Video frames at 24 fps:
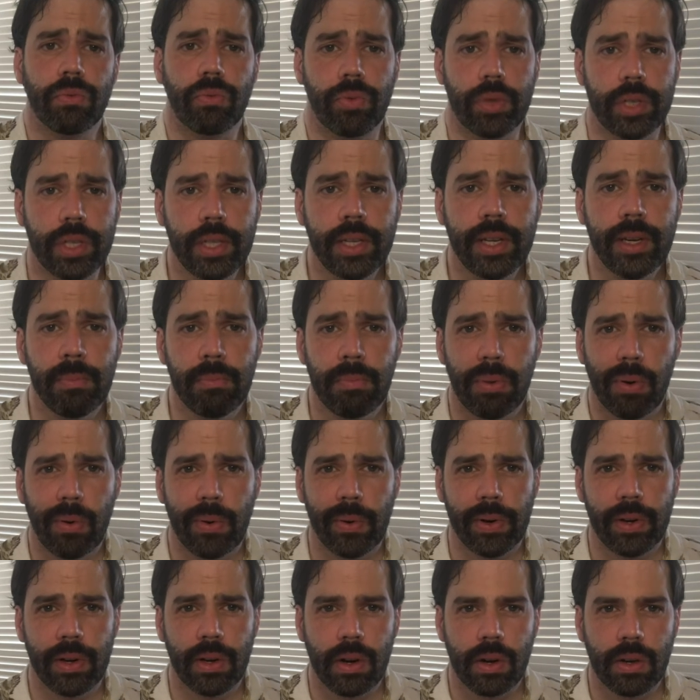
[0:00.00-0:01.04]
really
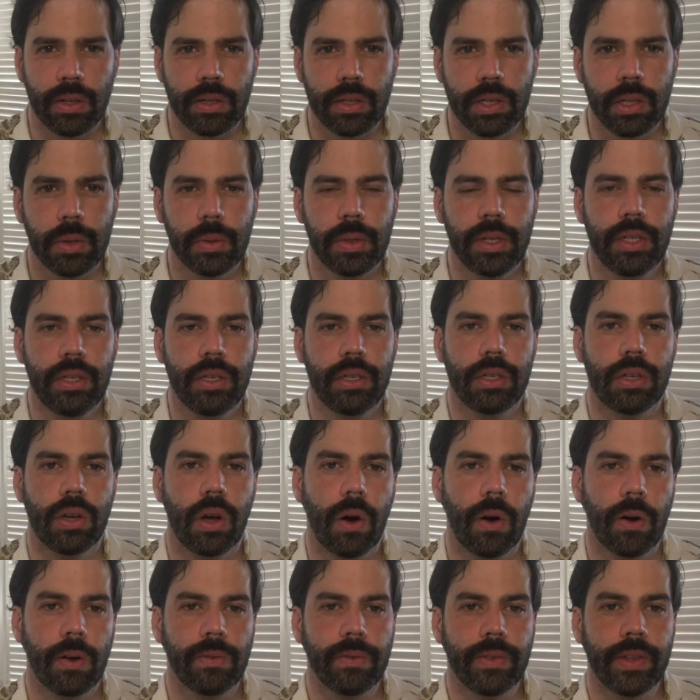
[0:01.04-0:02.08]
important consequence
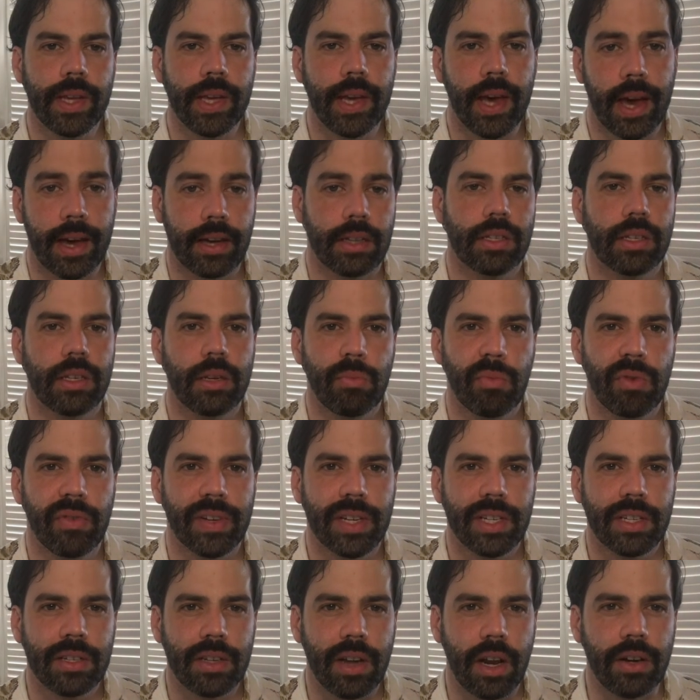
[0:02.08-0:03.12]
of the axiom of
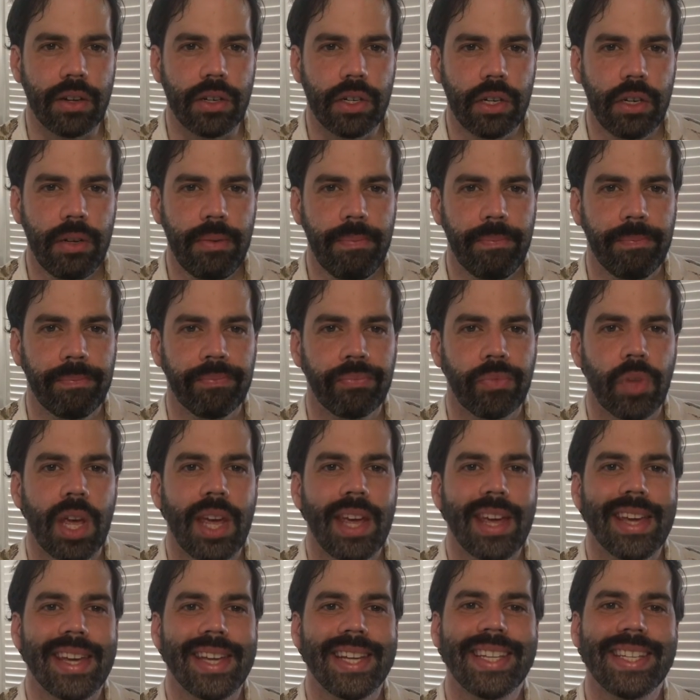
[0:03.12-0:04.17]
extension
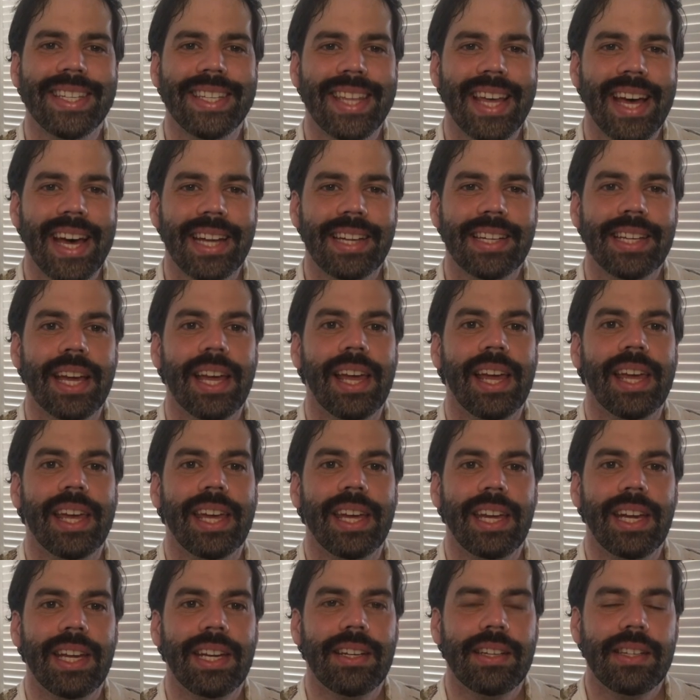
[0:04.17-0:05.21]
is that
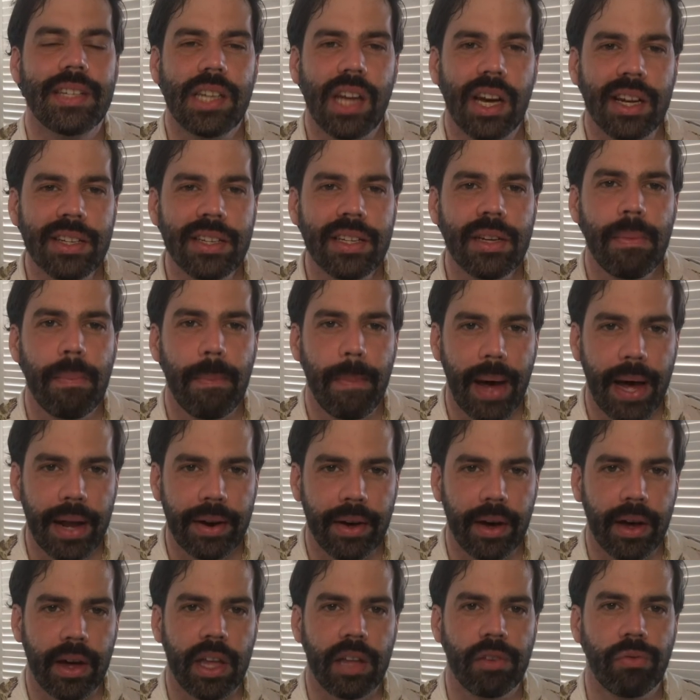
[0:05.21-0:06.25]
it doesn't
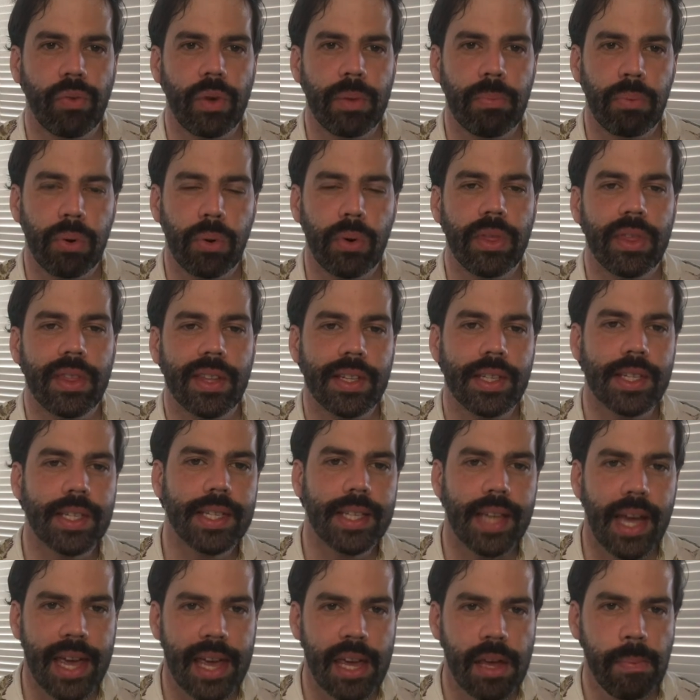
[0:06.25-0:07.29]
matter if we put the
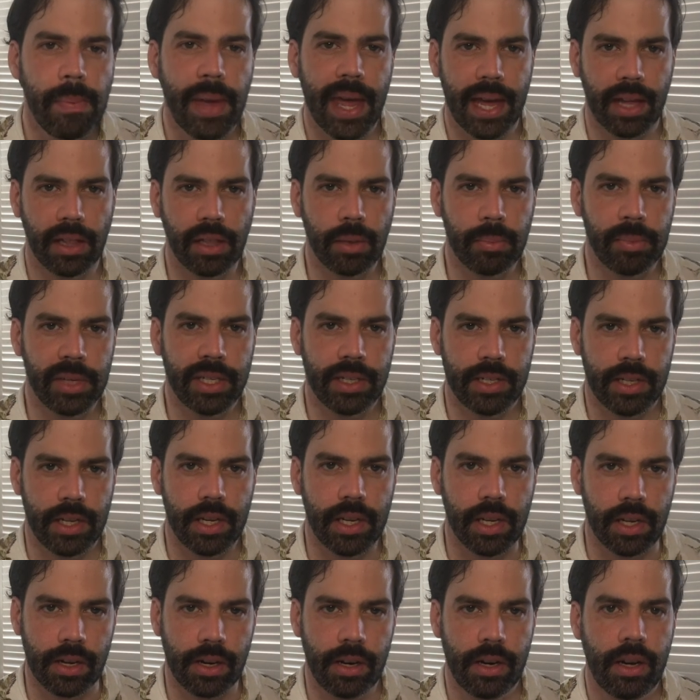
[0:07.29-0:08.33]
same element
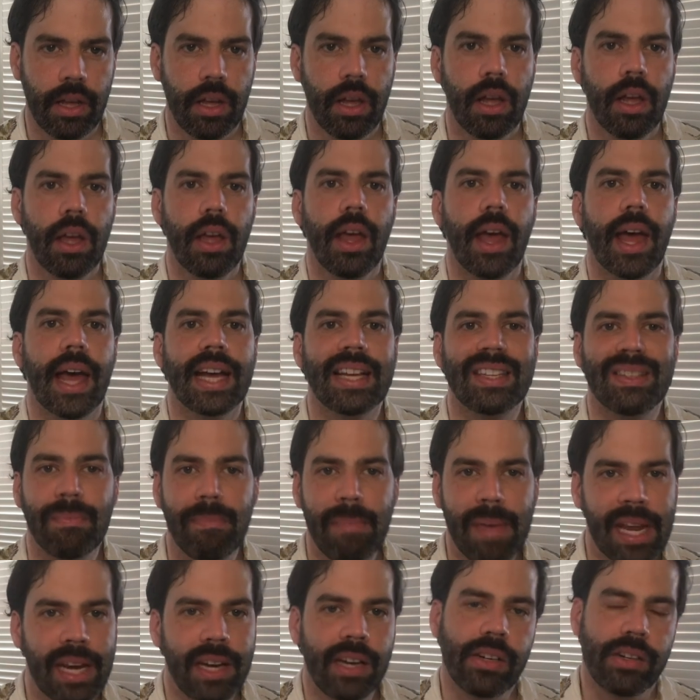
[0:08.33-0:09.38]
in as
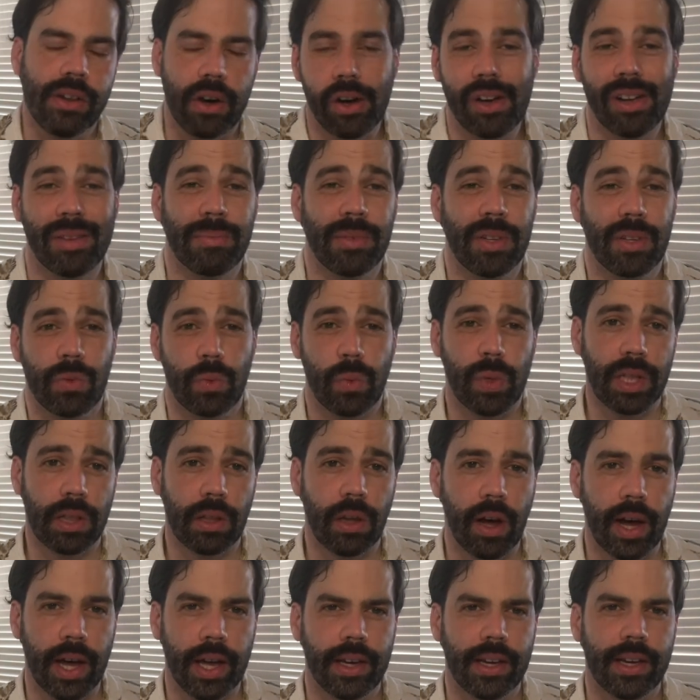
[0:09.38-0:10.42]
many times as we
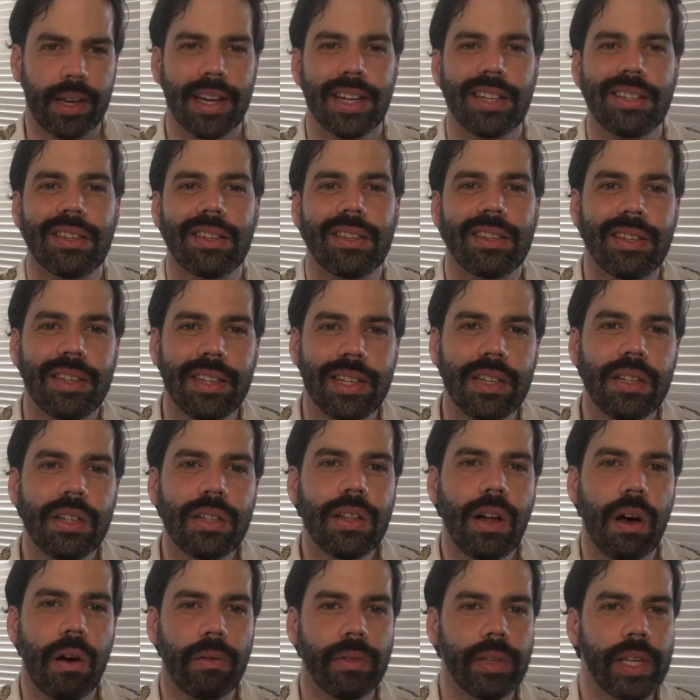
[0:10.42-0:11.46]
like. It
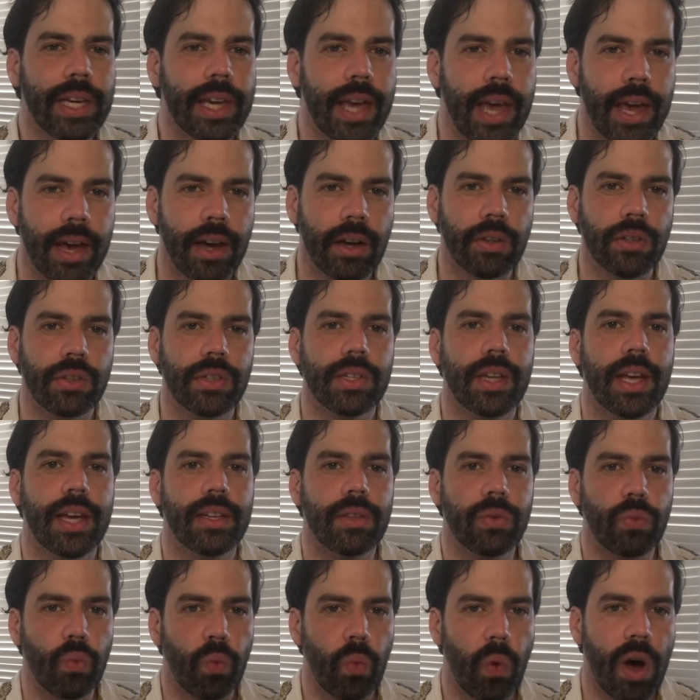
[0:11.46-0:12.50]
still only counts
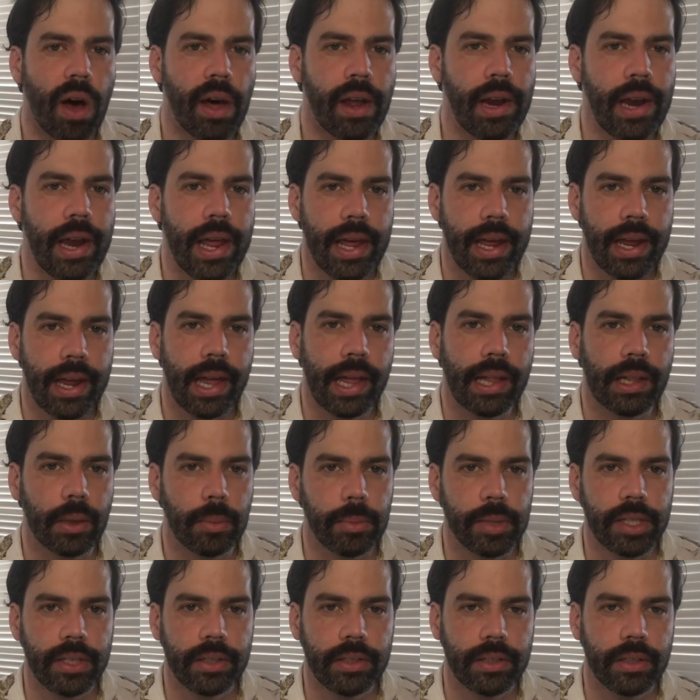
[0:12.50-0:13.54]
as one
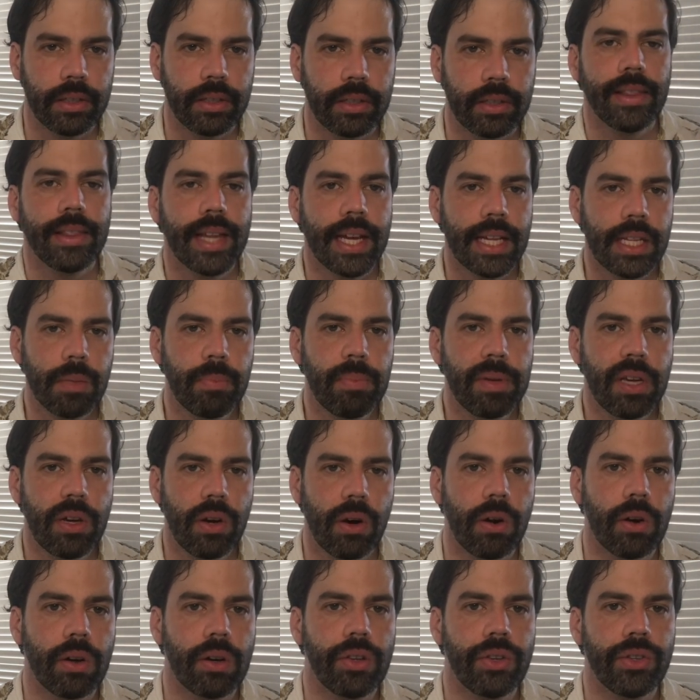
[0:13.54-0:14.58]
element. That's
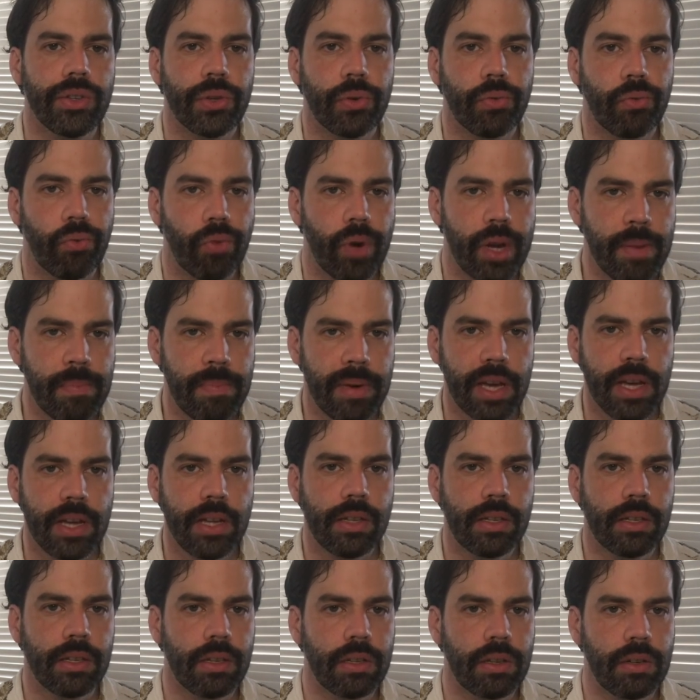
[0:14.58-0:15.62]
because
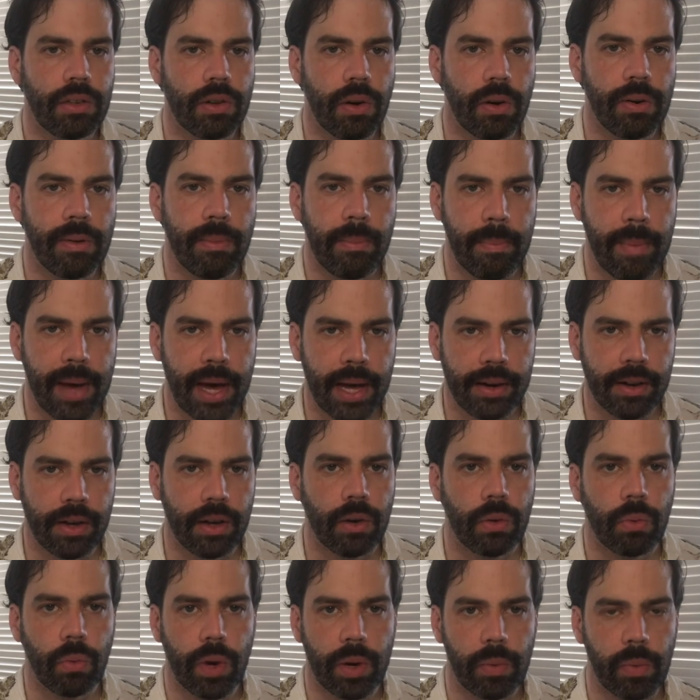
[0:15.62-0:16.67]
repeats don't matter
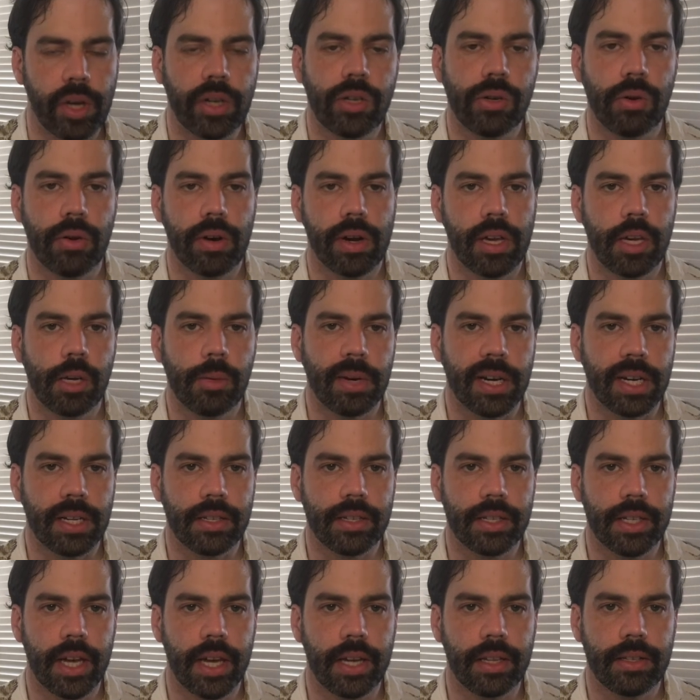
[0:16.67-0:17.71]
when we're talking about
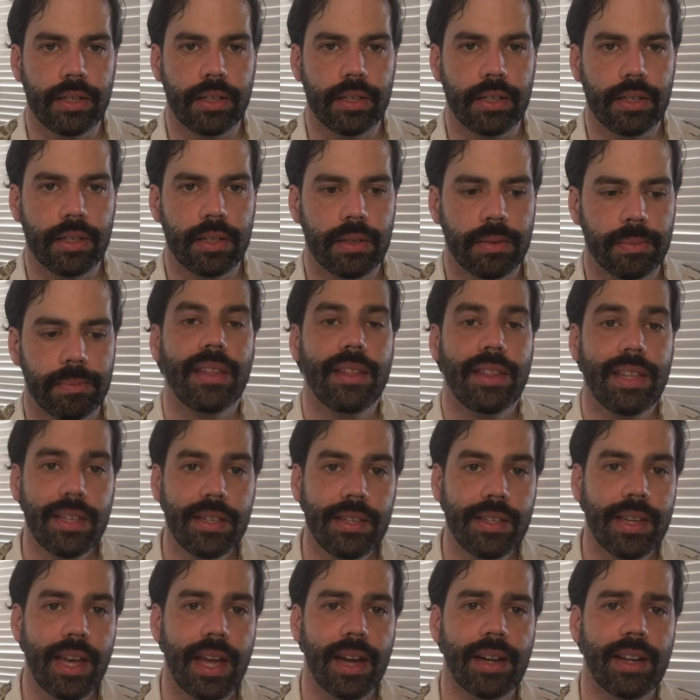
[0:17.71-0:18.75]
sets. This
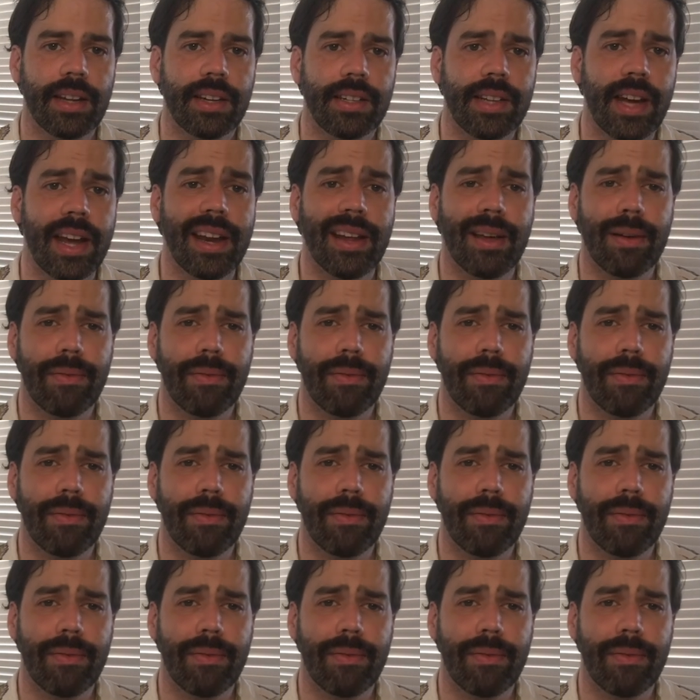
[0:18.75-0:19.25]
set containing